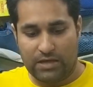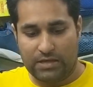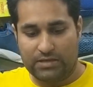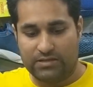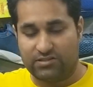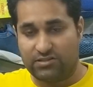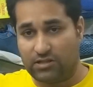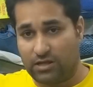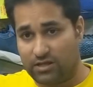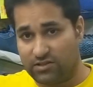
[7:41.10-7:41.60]

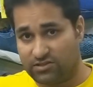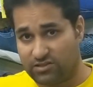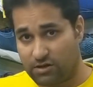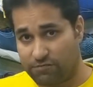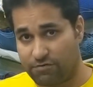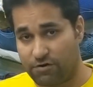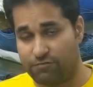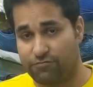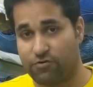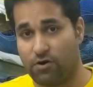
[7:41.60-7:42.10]

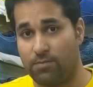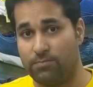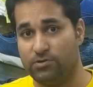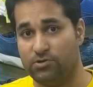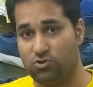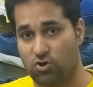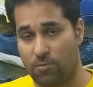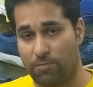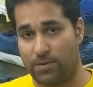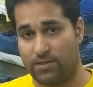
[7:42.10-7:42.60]
suffer from
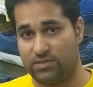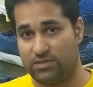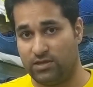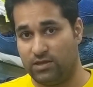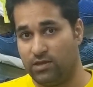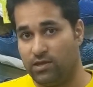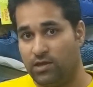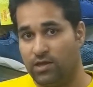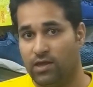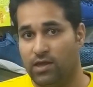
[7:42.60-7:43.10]
neuropathy.
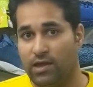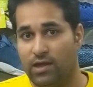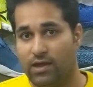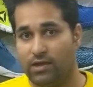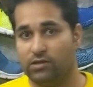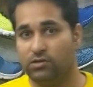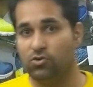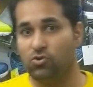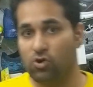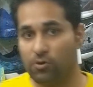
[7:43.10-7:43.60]

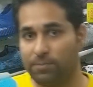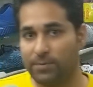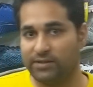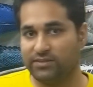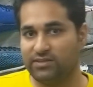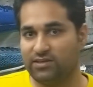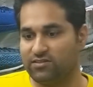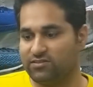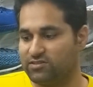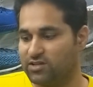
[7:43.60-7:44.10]
And
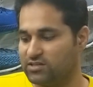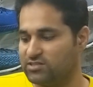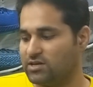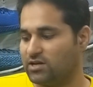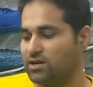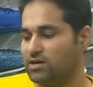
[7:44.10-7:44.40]
neuropathy is such a